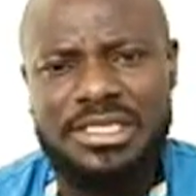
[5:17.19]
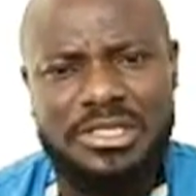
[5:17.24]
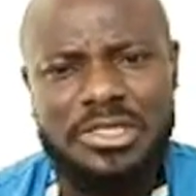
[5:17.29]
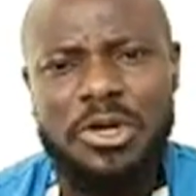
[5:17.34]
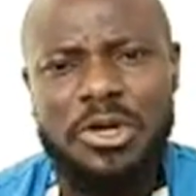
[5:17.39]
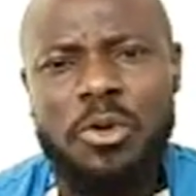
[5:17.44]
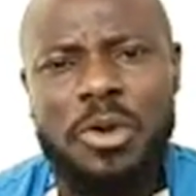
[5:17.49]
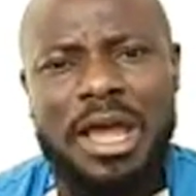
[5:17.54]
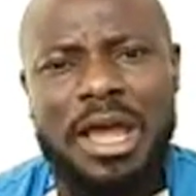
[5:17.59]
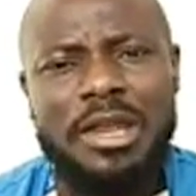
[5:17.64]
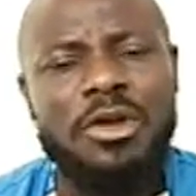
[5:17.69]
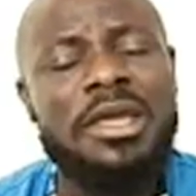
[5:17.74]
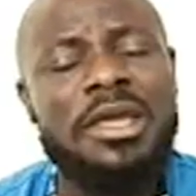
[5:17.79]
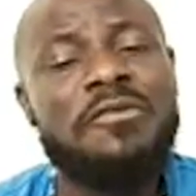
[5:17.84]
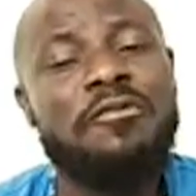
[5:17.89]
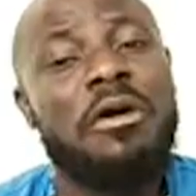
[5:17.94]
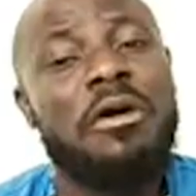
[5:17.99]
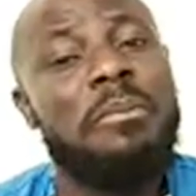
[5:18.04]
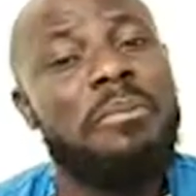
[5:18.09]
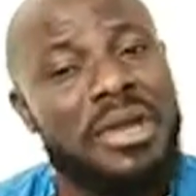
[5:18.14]
So we are
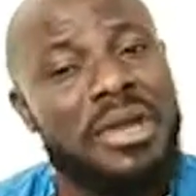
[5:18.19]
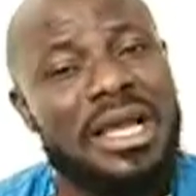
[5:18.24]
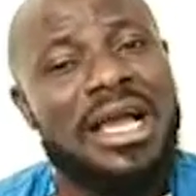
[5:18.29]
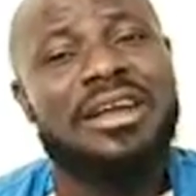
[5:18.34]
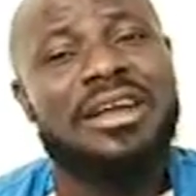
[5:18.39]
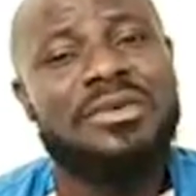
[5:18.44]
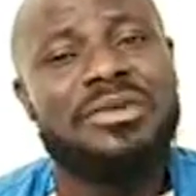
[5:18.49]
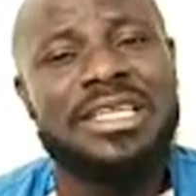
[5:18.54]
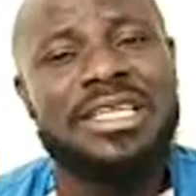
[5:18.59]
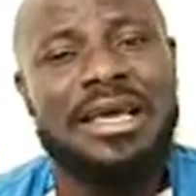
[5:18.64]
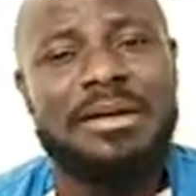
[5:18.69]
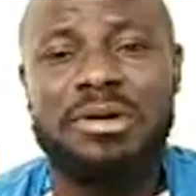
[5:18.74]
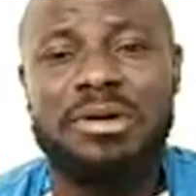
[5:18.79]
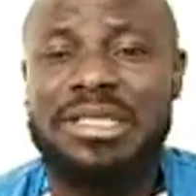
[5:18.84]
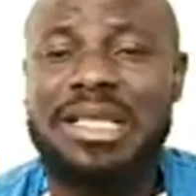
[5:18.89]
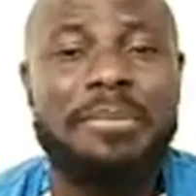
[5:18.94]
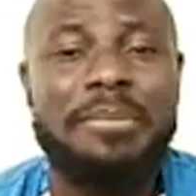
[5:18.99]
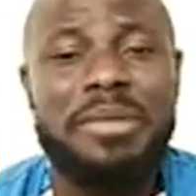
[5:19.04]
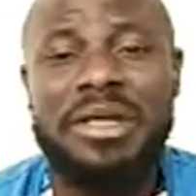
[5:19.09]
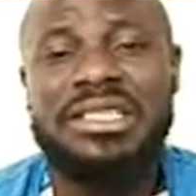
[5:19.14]
looking for miracle there,
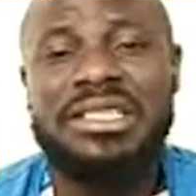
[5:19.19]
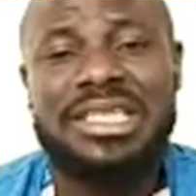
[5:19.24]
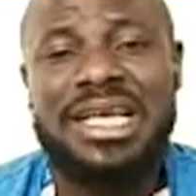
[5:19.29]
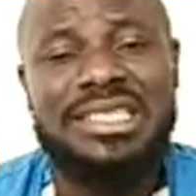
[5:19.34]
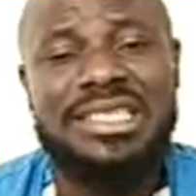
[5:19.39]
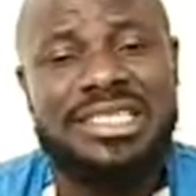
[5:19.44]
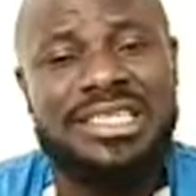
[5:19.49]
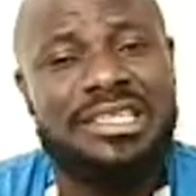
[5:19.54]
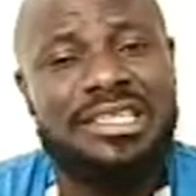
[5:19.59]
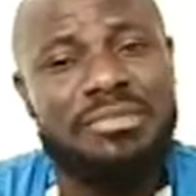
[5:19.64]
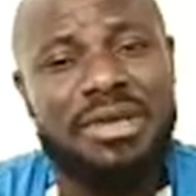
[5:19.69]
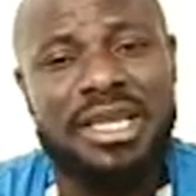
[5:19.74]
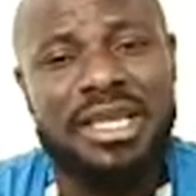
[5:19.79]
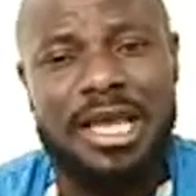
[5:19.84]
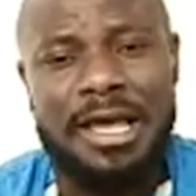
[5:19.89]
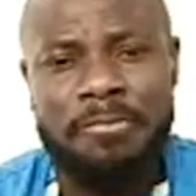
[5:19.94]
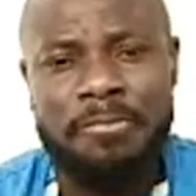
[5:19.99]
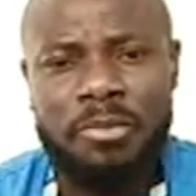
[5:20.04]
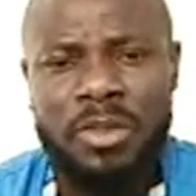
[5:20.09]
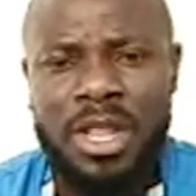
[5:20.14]
but our best country may
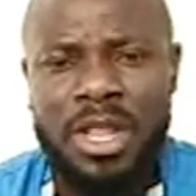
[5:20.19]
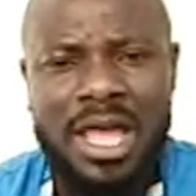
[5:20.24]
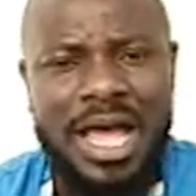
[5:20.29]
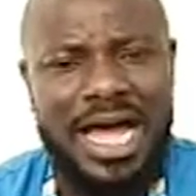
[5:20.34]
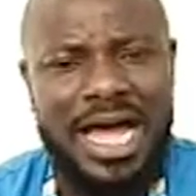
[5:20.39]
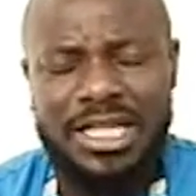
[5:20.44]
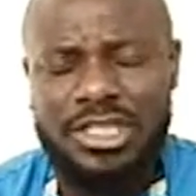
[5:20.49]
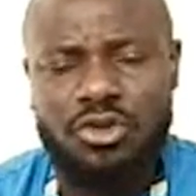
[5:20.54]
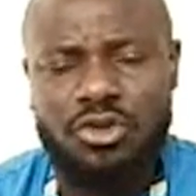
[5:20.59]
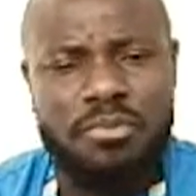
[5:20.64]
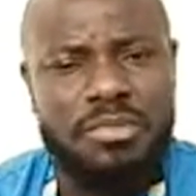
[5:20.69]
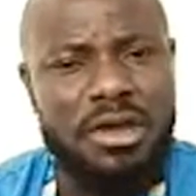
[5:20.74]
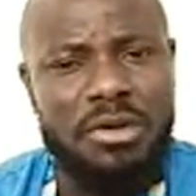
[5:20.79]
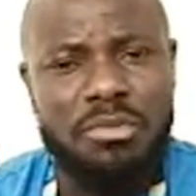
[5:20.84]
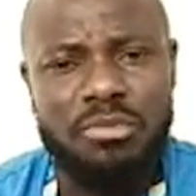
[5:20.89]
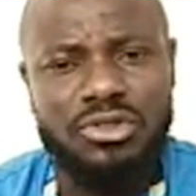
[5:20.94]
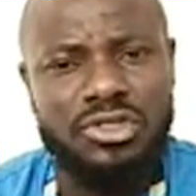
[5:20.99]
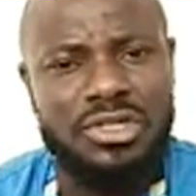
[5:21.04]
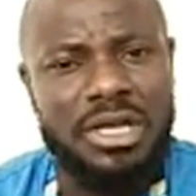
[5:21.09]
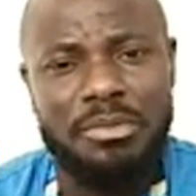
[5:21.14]
now are to be a
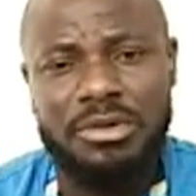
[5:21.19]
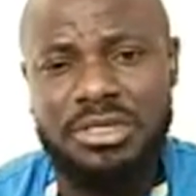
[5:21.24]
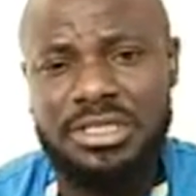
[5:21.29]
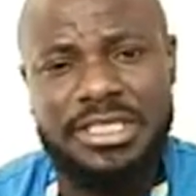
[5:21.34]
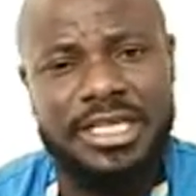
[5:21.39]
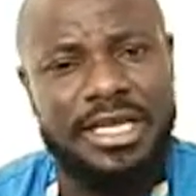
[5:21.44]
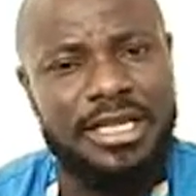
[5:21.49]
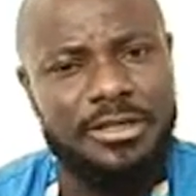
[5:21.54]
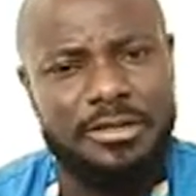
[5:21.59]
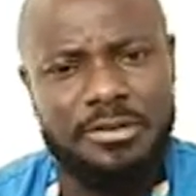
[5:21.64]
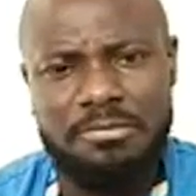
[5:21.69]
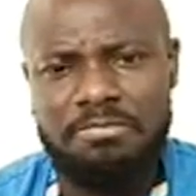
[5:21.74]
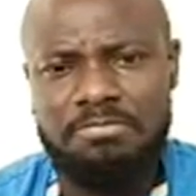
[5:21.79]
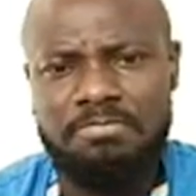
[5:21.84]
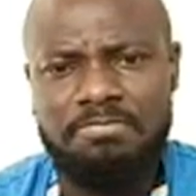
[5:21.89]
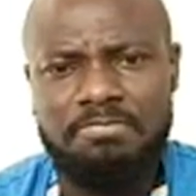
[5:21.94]
motor, I must tell you.